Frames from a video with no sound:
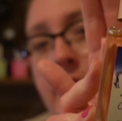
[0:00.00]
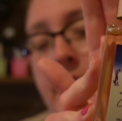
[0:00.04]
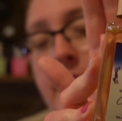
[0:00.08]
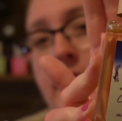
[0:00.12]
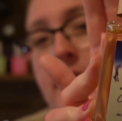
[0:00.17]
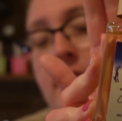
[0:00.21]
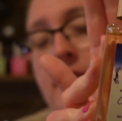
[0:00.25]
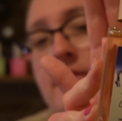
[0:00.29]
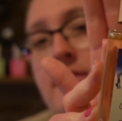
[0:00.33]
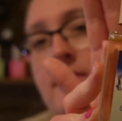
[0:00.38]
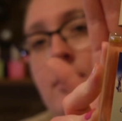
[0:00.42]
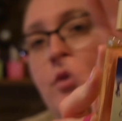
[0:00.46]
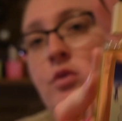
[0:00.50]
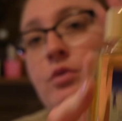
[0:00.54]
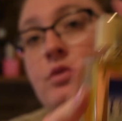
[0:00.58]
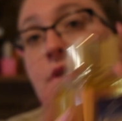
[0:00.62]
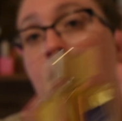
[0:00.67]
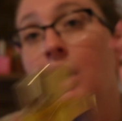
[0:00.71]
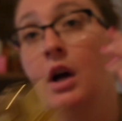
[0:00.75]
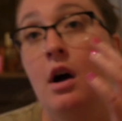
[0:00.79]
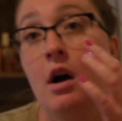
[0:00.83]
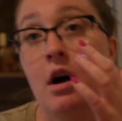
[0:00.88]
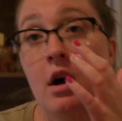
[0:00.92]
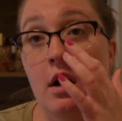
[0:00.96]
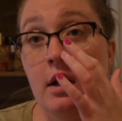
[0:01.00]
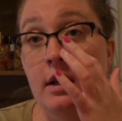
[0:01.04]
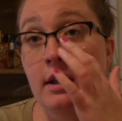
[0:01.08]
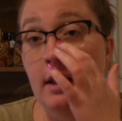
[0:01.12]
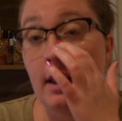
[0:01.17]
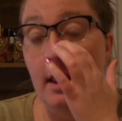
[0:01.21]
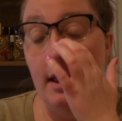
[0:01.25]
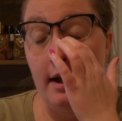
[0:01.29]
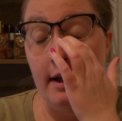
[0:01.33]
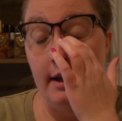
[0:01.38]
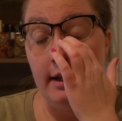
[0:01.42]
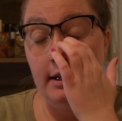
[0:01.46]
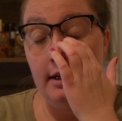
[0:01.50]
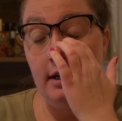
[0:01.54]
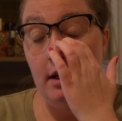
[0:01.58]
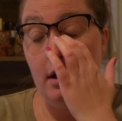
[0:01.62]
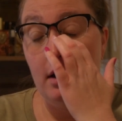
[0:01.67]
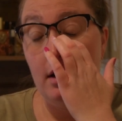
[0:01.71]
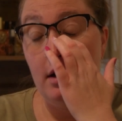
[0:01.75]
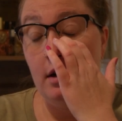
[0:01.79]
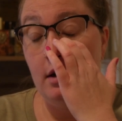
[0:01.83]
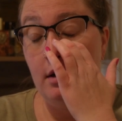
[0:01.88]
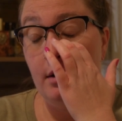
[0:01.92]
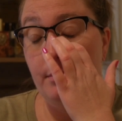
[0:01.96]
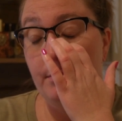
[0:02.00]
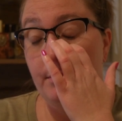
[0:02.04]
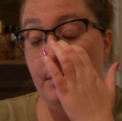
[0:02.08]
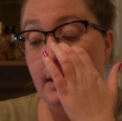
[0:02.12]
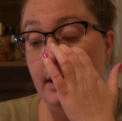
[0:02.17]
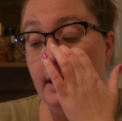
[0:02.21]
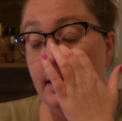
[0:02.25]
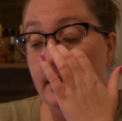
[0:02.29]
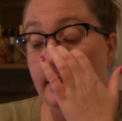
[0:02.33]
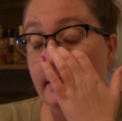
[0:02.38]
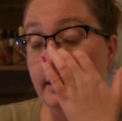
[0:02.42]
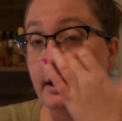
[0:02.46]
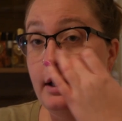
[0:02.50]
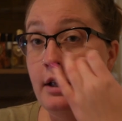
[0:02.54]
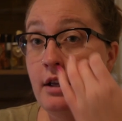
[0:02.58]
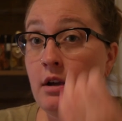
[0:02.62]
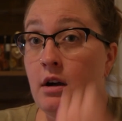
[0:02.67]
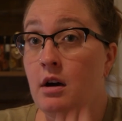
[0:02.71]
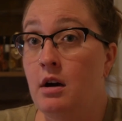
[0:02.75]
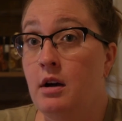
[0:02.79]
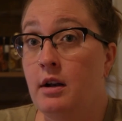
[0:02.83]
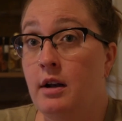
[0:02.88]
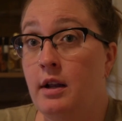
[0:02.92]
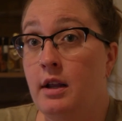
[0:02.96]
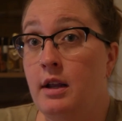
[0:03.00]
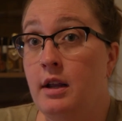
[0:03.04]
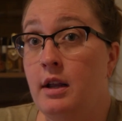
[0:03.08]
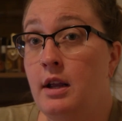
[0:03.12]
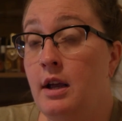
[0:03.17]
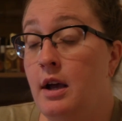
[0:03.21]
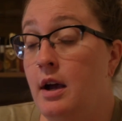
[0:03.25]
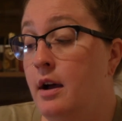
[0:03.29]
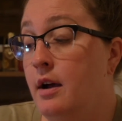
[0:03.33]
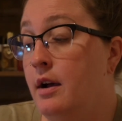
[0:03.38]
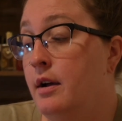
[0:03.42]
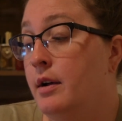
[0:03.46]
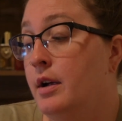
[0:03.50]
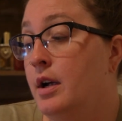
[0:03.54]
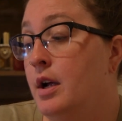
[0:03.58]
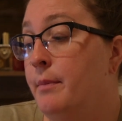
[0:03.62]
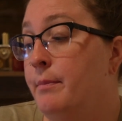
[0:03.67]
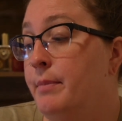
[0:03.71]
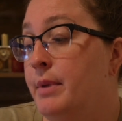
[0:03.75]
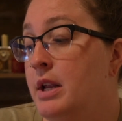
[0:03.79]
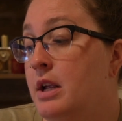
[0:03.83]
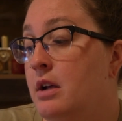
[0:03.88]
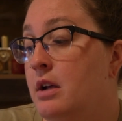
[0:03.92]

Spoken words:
It is sold online in Italy on a company